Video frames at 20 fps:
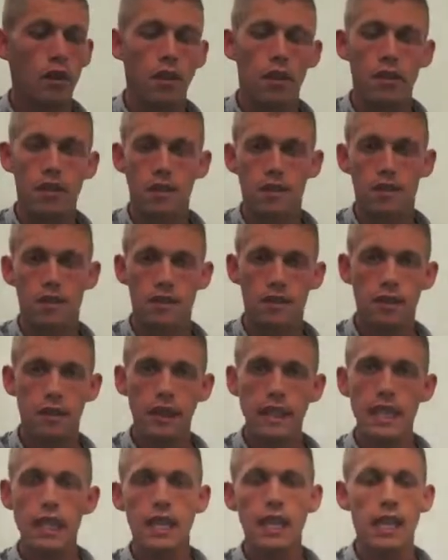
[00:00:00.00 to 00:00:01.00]
one of the
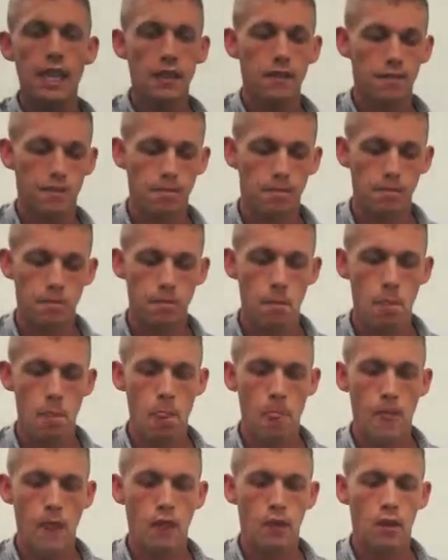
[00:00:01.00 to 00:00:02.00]
discs leaking,
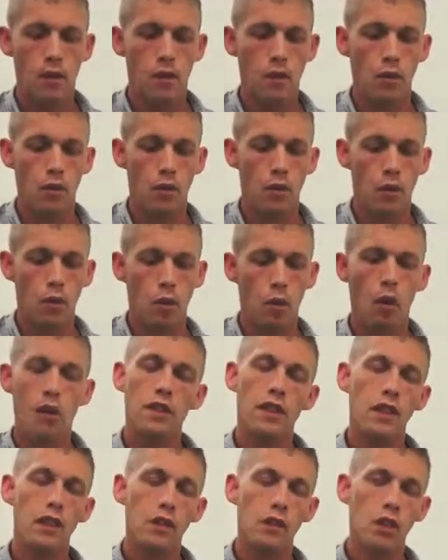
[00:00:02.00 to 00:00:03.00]

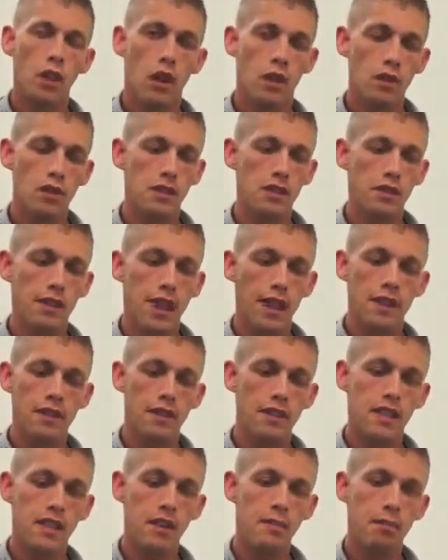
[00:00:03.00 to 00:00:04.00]
one thing you can always look
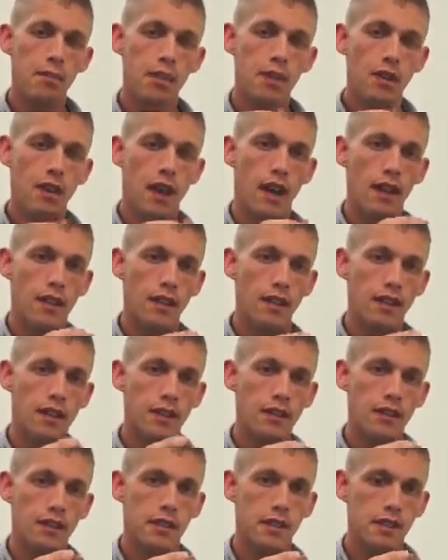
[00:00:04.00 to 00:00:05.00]
at is the imprint on the
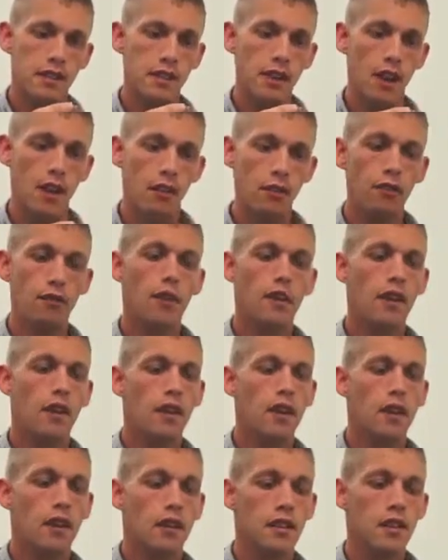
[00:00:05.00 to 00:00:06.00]
disc itself.
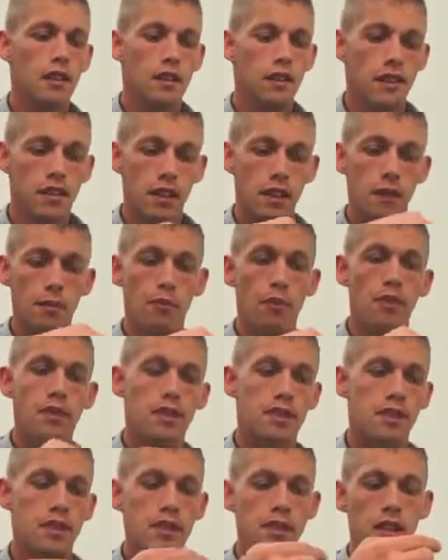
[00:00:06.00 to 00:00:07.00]
The
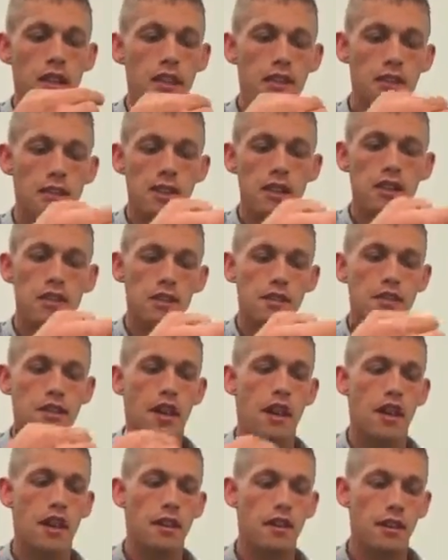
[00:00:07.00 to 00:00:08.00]
imprint it
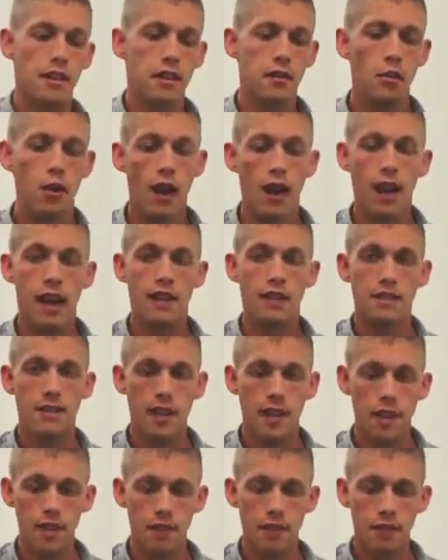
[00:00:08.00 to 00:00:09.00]
seals on the
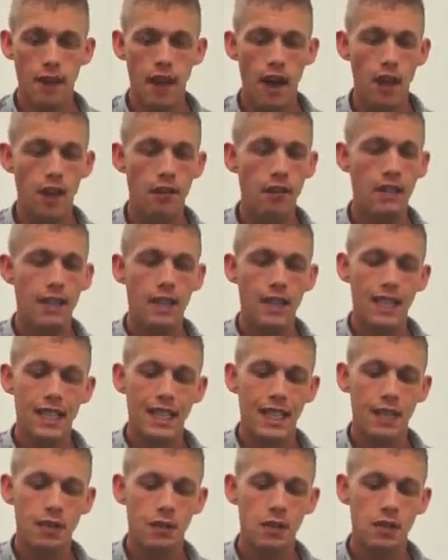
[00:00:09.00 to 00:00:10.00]
right-hand side of the valve.
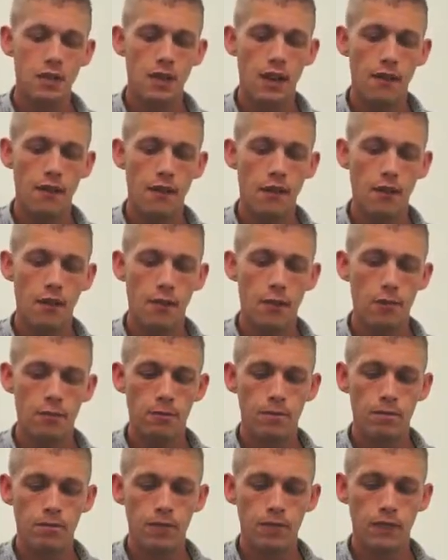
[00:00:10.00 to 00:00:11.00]
If there's
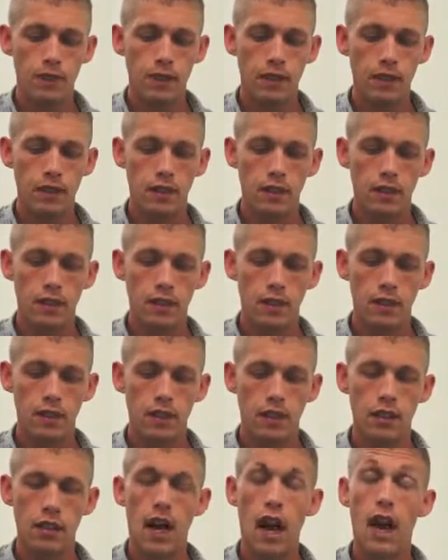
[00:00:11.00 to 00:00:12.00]
ever
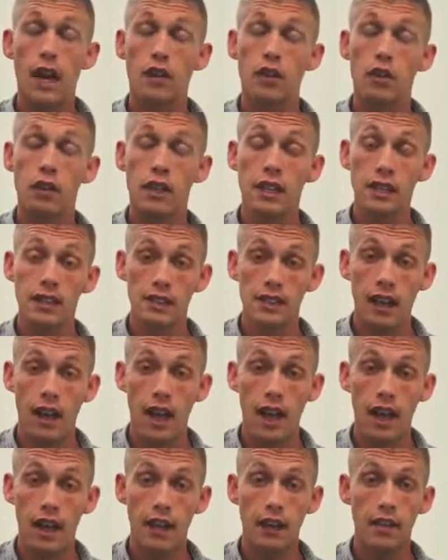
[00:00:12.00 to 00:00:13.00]
an odd-looking
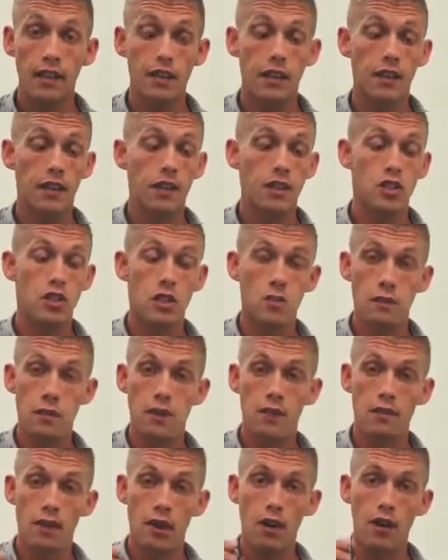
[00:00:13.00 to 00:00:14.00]
line, it
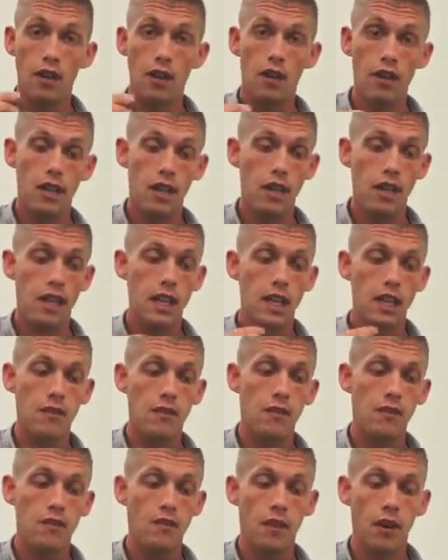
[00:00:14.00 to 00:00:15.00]
should be a very
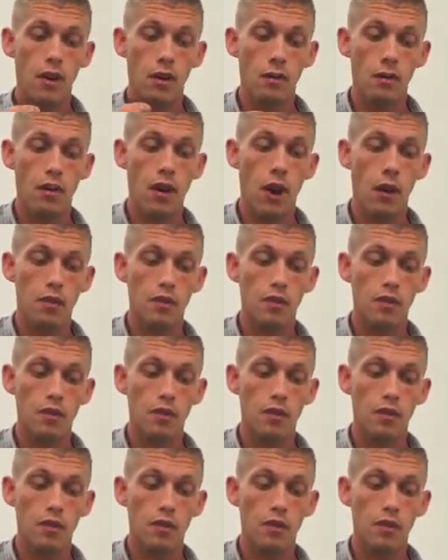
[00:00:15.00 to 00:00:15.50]
even, very